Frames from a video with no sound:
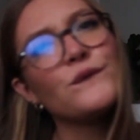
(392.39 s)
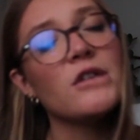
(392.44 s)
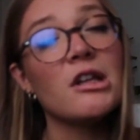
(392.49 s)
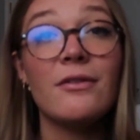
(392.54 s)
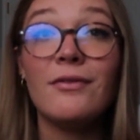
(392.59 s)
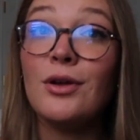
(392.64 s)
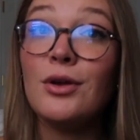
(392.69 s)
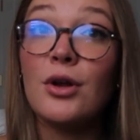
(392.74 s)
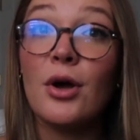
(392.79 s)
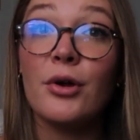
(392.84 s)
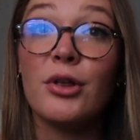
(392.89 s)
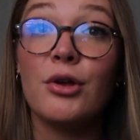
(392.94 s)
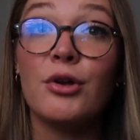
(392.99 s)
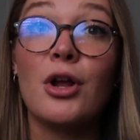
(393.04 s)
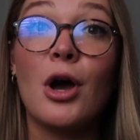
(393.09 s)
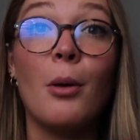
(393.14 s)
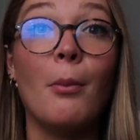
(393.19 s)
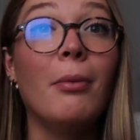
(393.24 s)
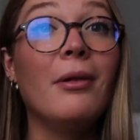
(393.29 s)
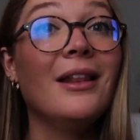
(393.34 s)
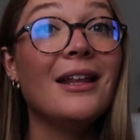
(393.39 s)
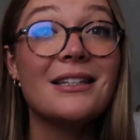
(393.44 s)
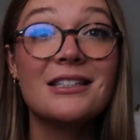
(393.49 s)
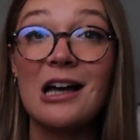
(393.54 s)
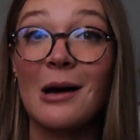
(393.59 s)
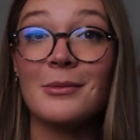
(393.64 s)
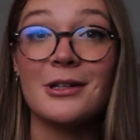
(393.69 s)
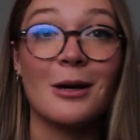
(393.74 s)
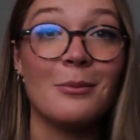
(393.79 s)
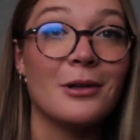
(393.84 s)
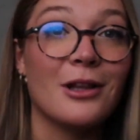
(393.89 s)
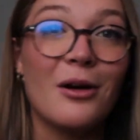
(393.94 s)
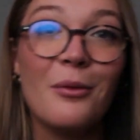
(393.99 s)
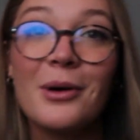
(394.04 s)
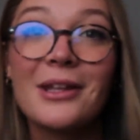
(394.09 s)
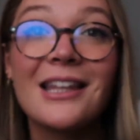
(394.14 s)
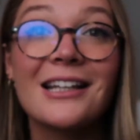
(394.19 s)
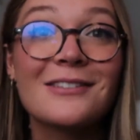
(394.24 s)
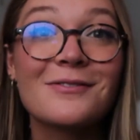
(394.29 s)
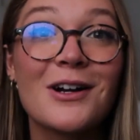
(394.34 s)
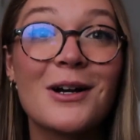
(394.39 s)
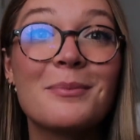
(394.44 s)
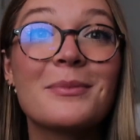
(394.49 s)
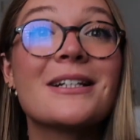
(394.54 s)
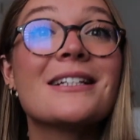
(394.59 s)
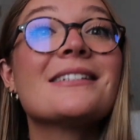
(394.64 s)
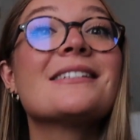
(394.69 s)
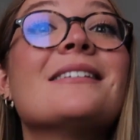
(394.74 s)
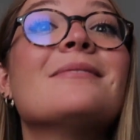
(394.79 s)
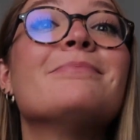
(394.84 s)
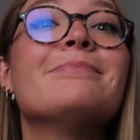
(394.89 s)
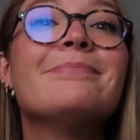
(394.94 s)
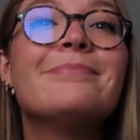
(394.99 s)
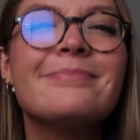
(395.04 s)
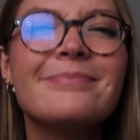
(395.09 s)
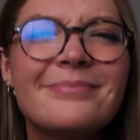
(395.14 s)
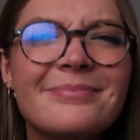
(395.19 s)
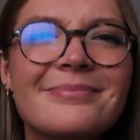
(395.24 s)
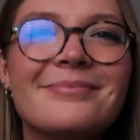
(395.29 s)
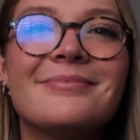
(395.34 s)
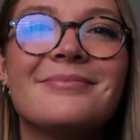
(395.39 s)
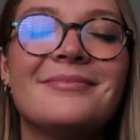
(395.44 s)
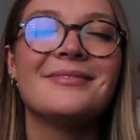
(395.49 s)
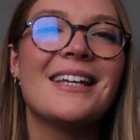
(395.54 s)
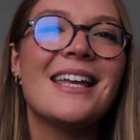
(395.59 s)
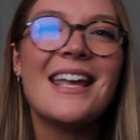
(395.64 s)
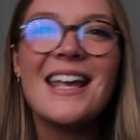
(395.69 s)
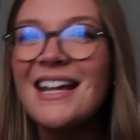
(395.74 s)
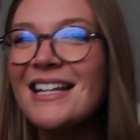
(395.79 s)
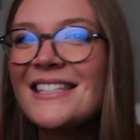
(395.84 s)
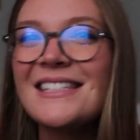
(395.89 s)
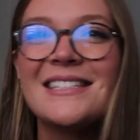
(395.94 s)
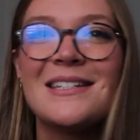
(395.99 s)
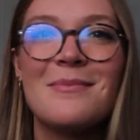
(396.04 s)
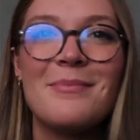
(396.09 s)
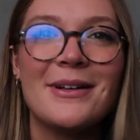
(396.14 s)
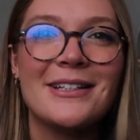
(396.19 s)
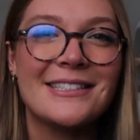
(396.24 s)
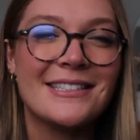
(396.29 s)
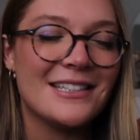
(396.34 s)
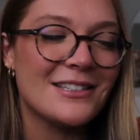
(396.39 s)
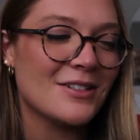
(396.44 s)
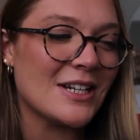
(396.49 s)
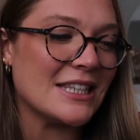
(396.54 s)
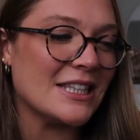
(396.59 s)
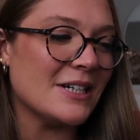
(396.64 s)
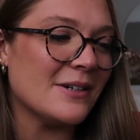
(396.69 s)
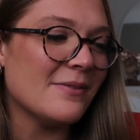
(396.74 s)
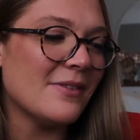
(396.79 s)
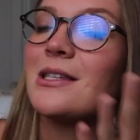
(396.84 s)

If you know, please comment down below what that's from, because instant besties right there.